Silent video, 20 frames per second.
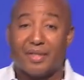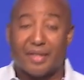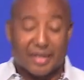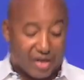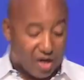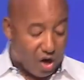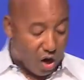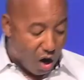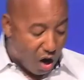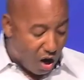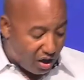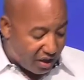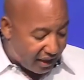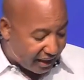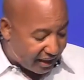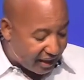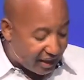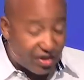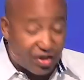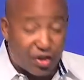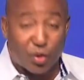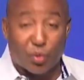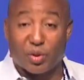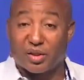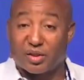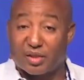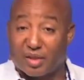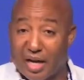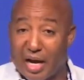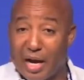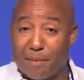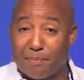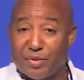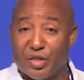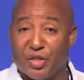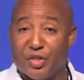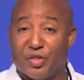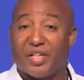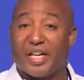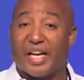And all he can do is gum
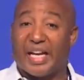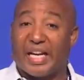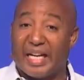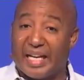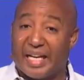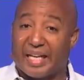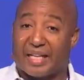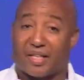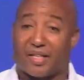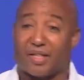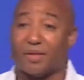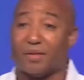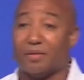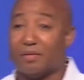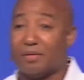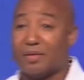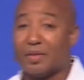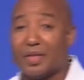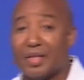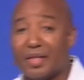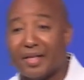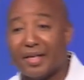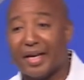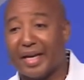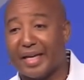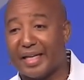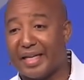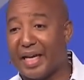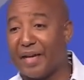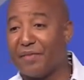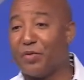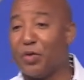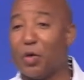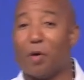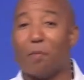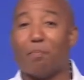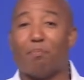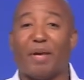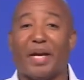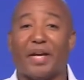you and lick you and give you
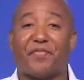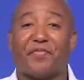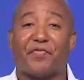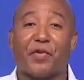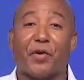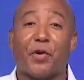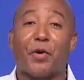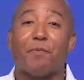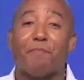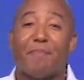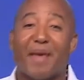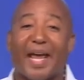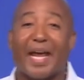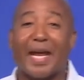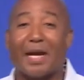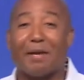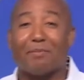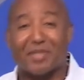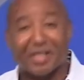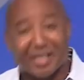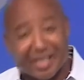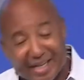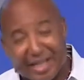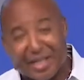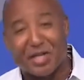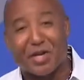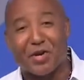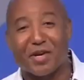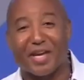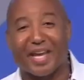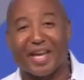a big fur mane to lay your